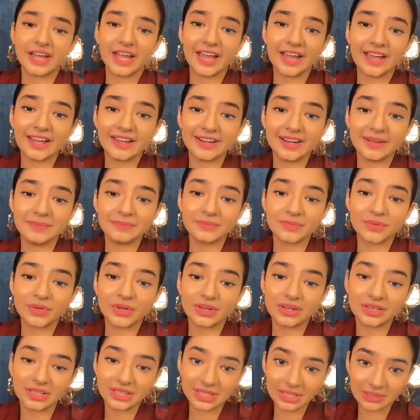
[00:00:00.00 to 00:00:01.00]
and I'm
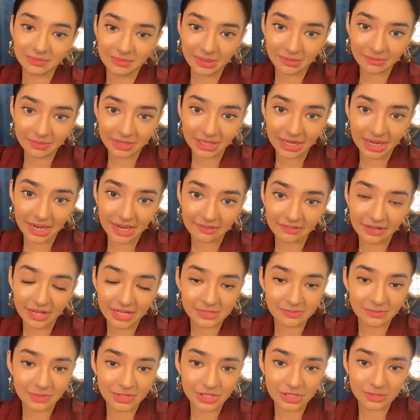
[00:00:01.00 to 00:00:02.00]
gonna keep coming live
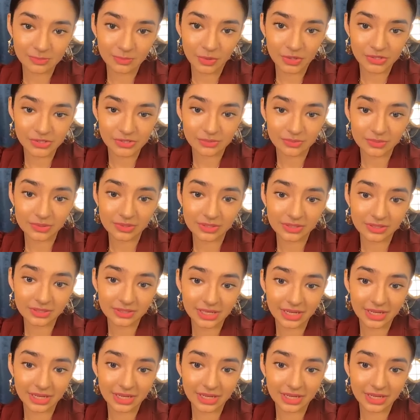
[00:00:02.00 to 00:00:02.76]
as much as possible.